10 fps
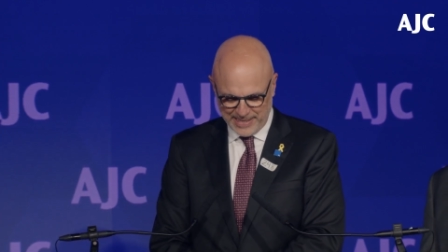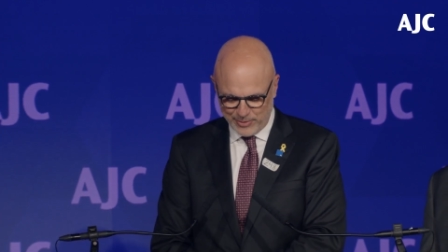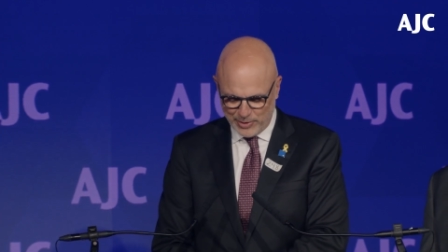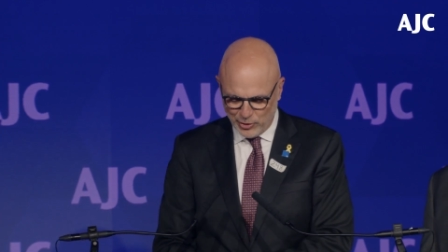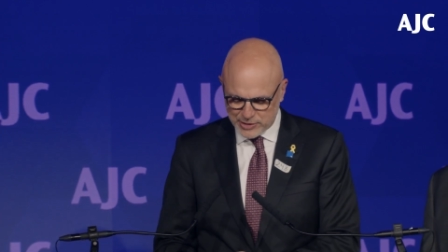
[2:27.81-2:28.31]

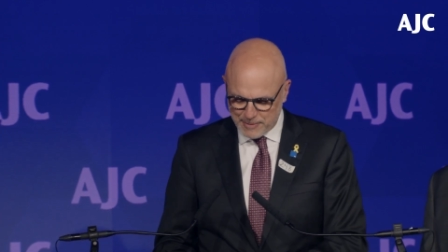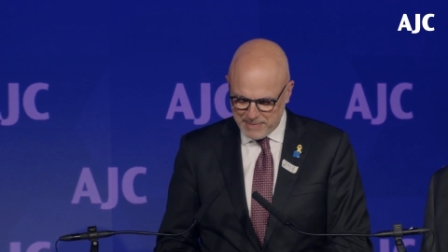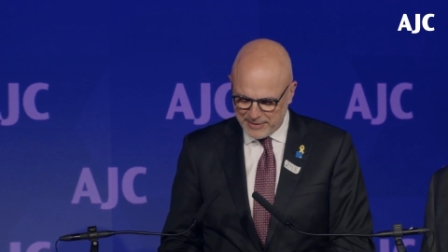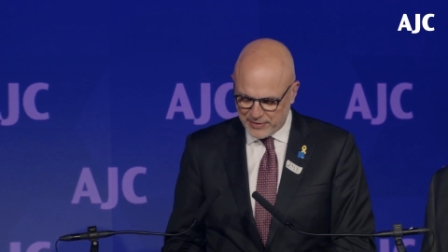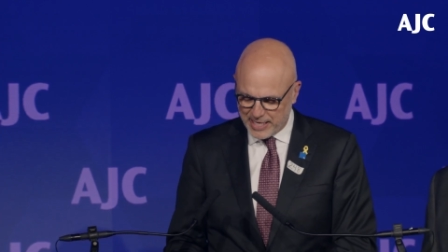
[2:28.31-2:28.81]
and we look to
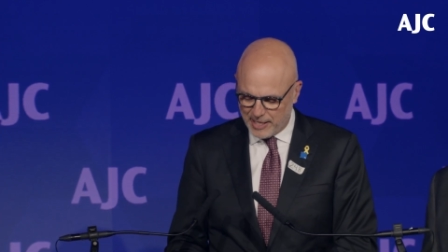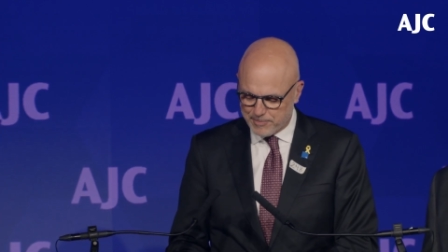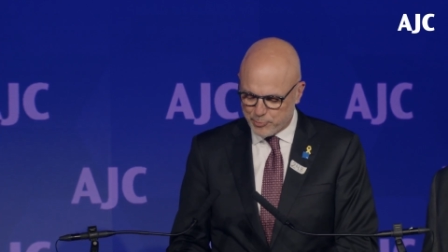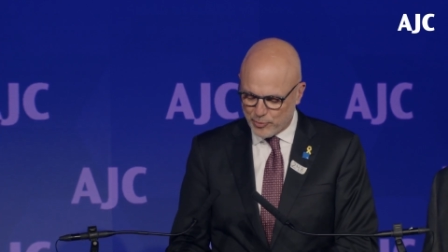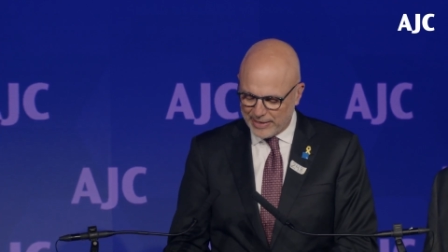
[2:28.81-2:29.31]
meet the
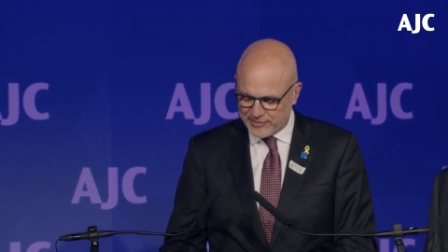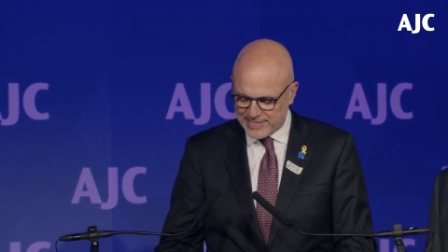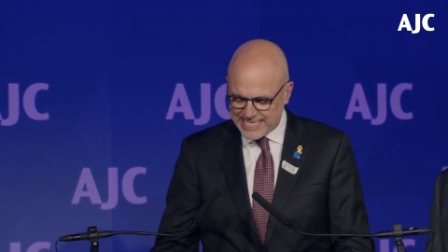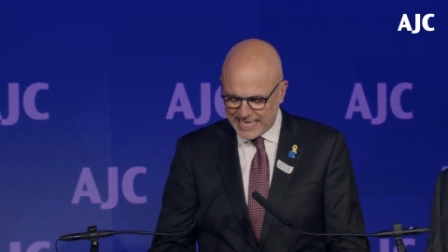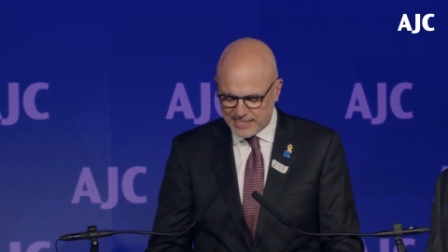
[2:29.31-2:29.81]

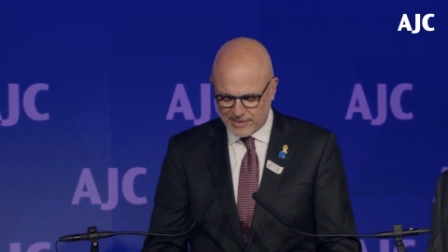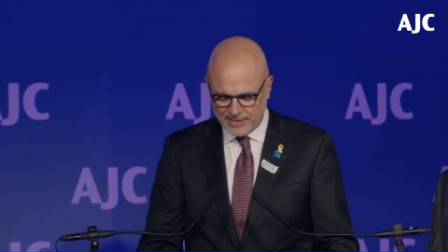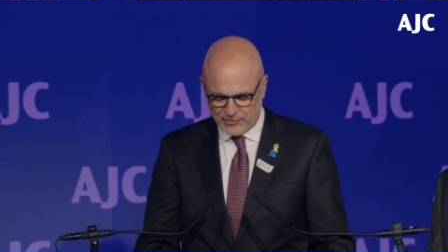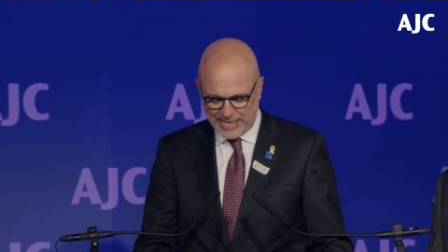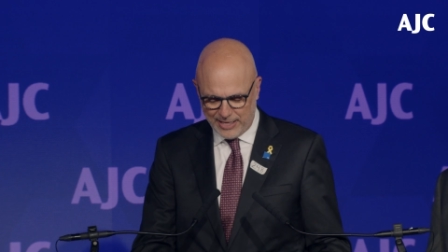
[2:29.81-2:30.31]

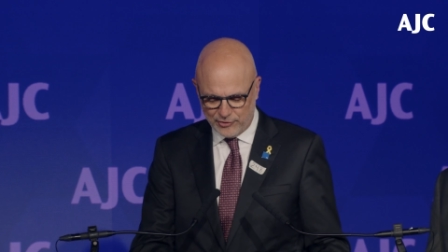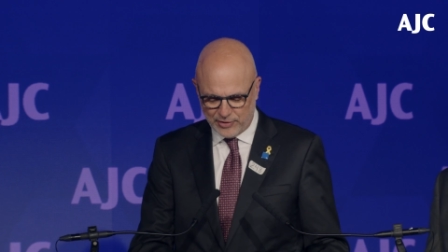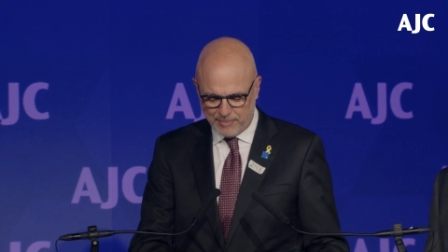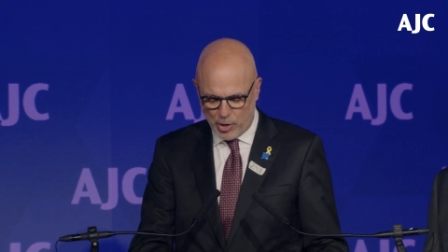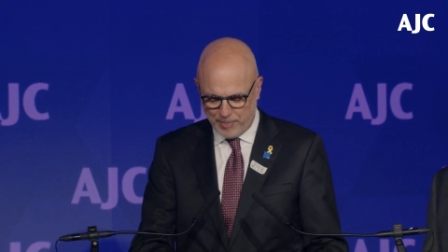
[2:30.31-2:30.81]
unprecedentedly
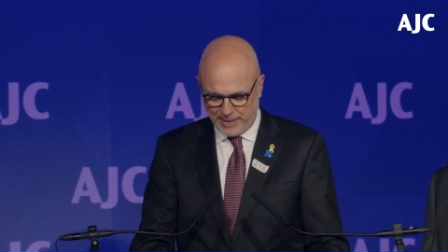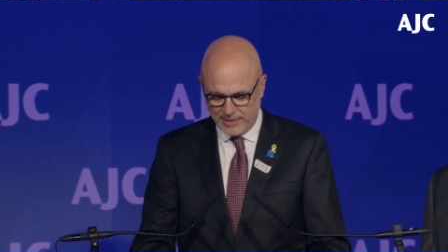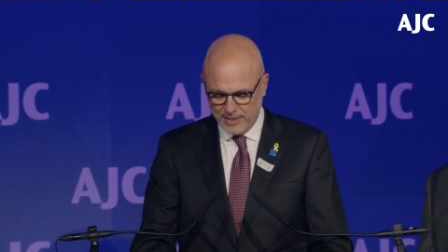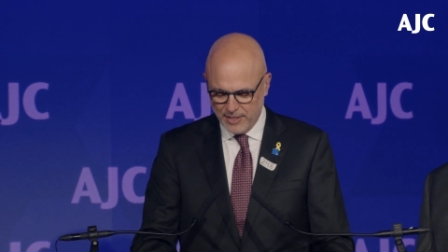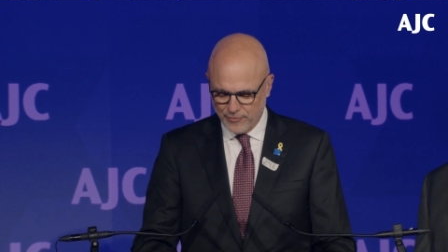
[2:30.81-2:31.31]
challenging moment
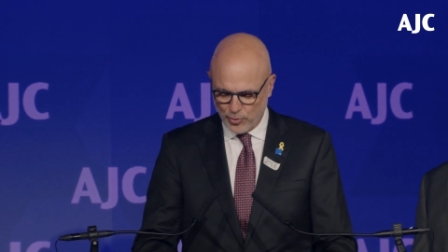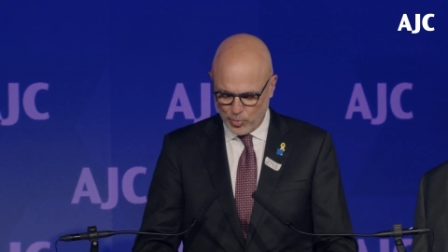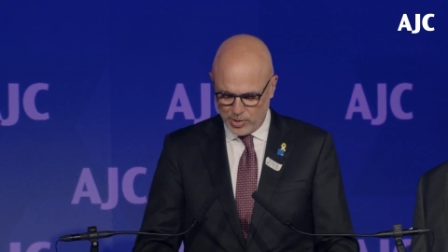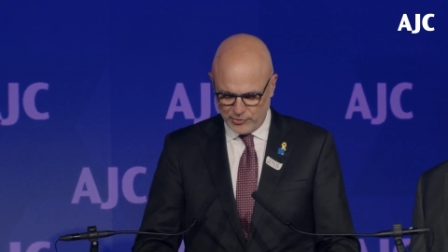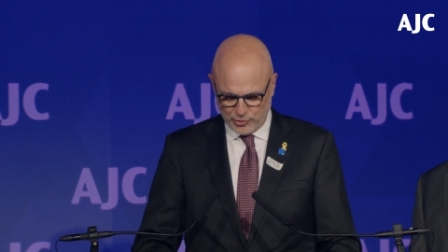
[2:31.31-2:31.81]
for
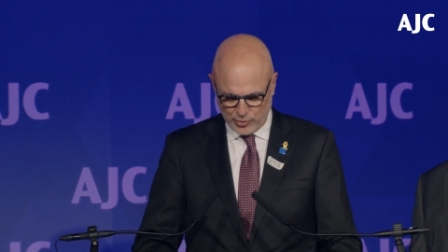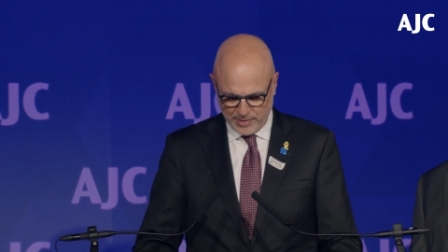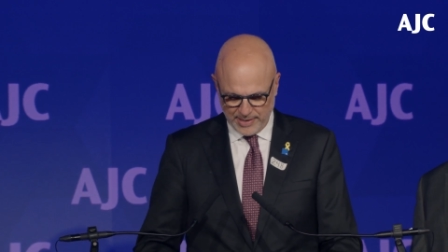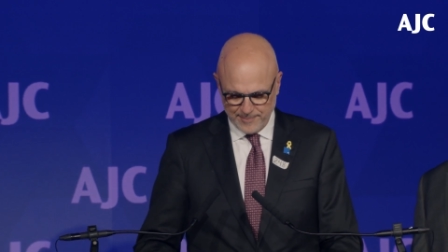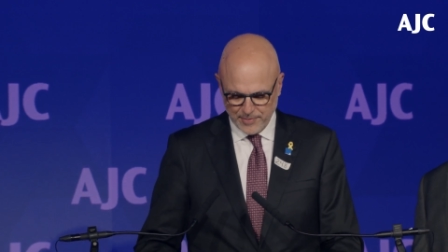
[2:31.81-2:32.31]
world
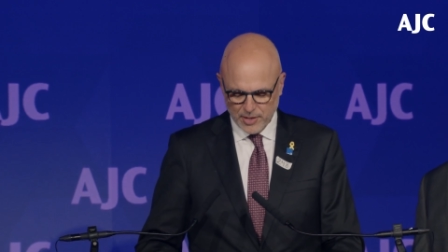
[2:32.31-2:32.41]
Jewry,